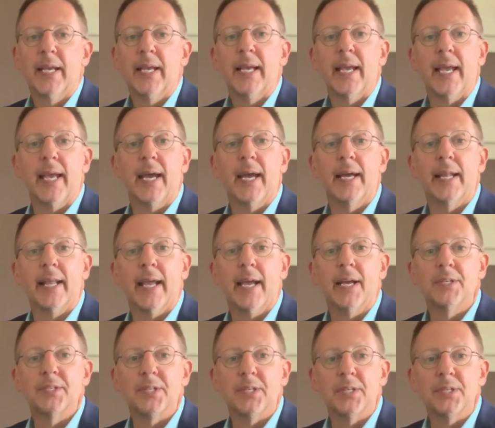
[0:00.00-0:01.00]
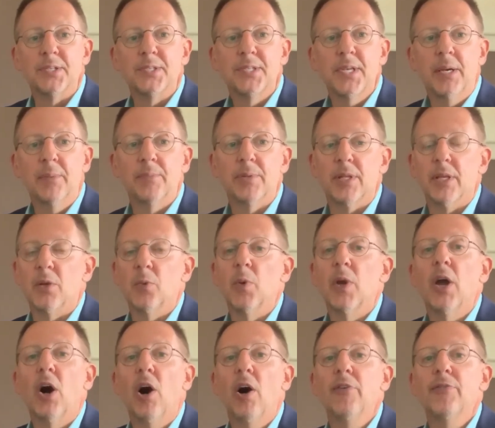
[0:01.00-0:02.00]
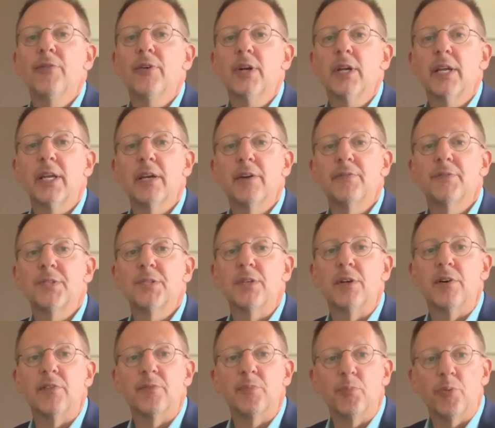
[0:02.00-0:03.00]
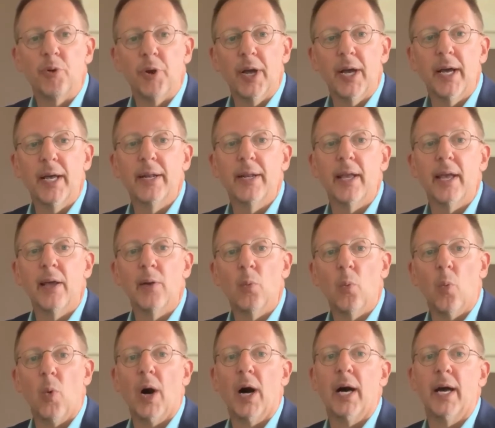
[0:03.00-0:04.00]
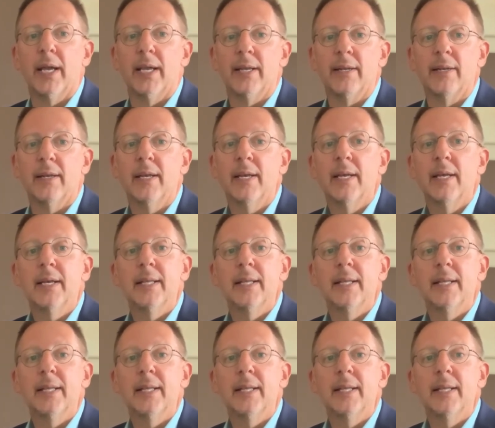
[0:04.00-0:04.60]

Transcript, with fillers: And as an assembly, we offer gifts of bread and wine